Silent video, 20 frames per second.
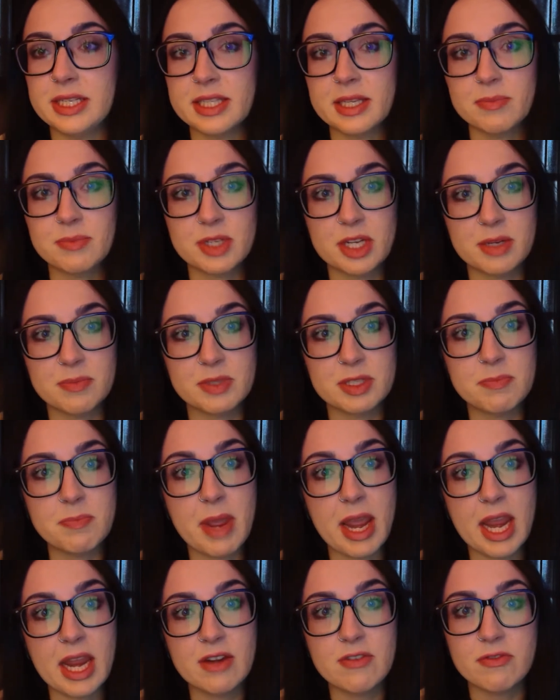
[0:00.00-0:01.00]
symptoms
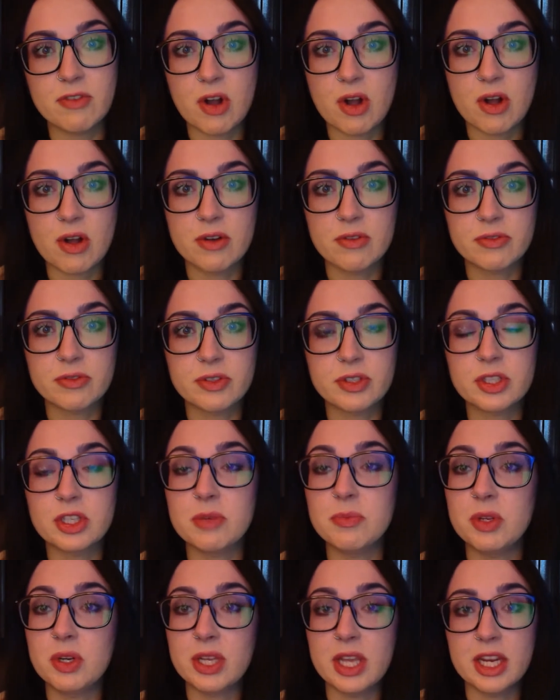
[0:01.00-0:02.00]
may involve
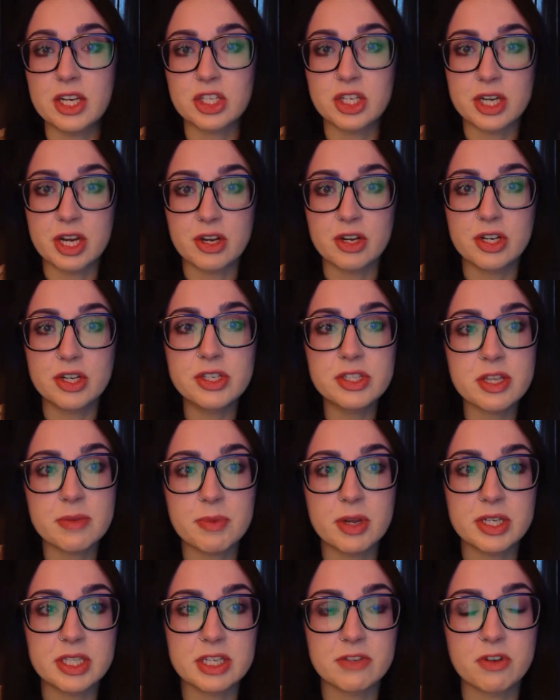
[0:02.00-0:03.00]
communication errors
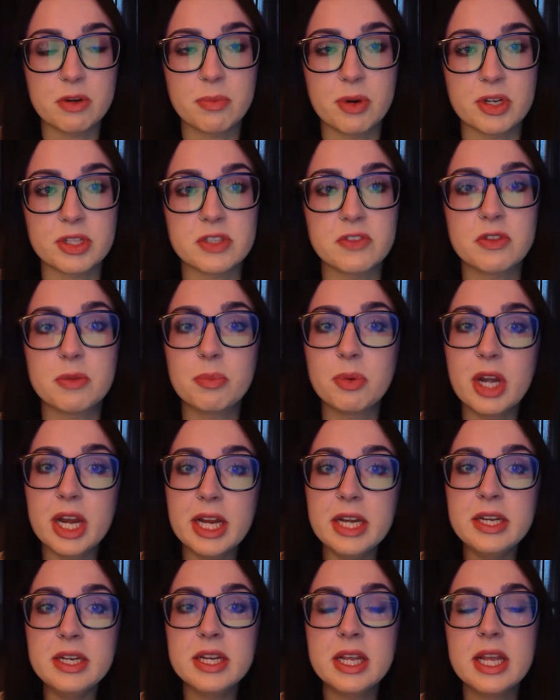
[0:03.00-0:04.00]
among different parts of the
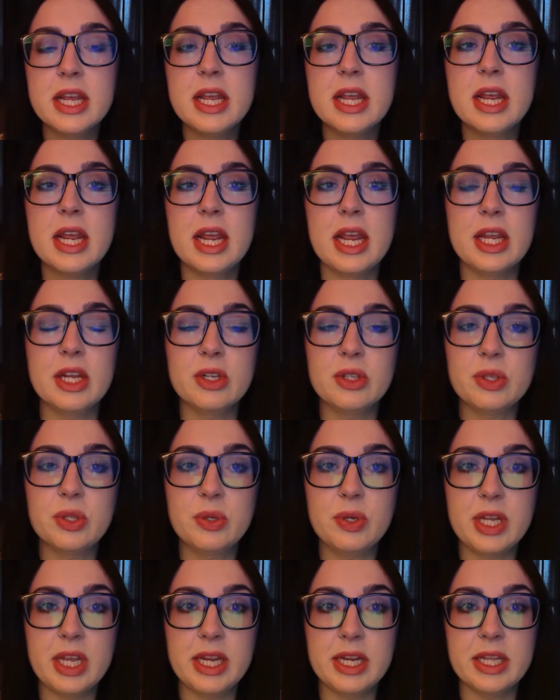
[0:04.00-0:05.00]
brain,
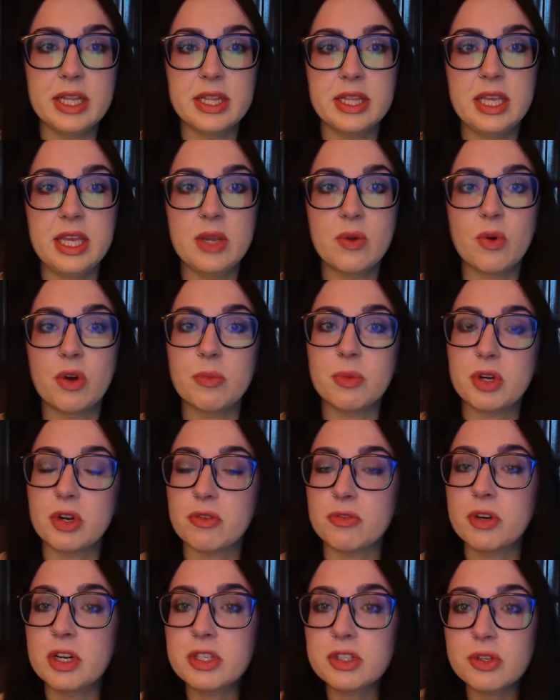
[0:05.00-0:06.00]
including the
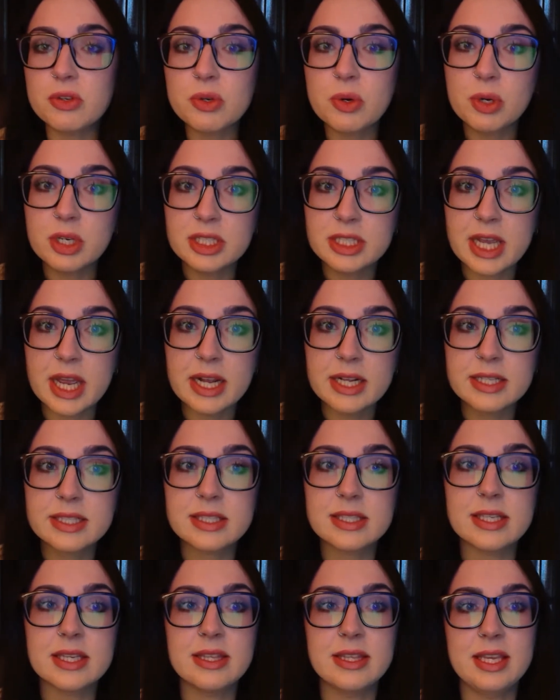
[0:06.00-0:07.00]
orbitofrontal
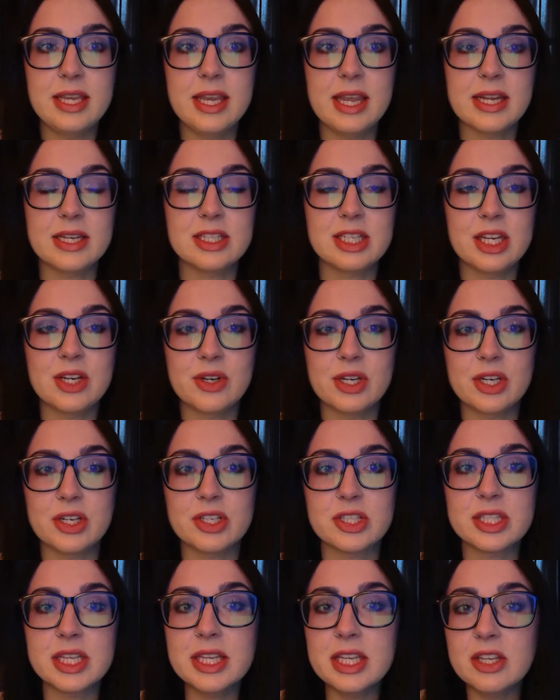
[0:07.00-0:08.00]
cortex, the anterior
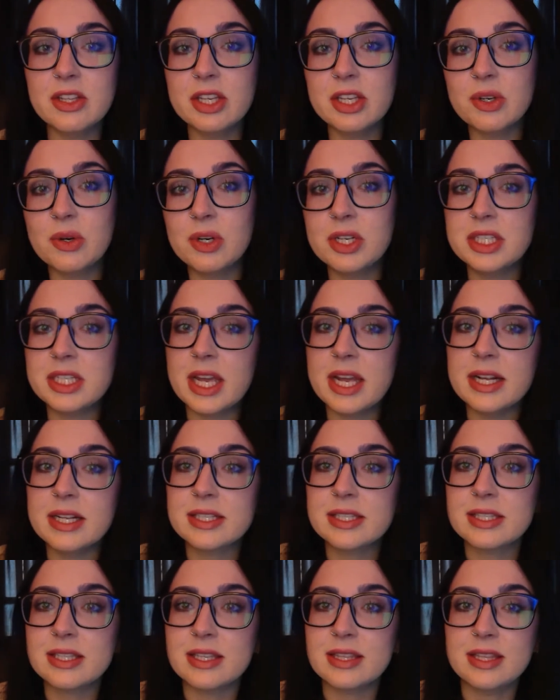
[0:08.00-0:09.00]
cingulate
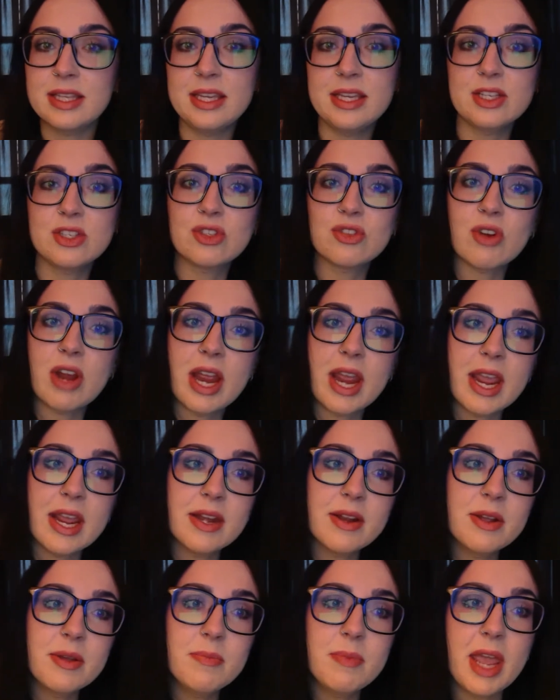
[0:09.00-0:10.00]
cortex, the
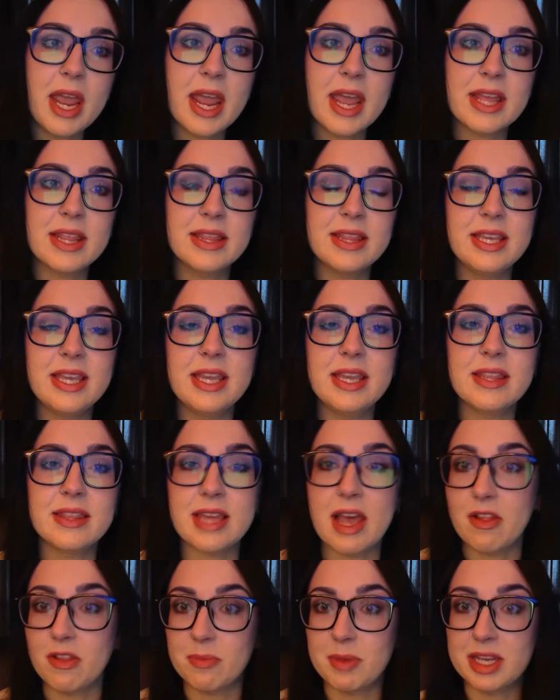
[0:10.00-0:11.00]
striatum, and the
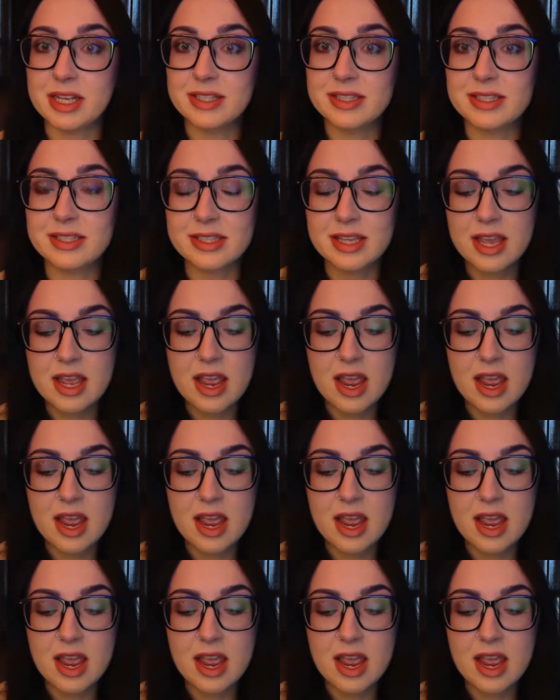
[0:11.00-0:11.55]
thalamus.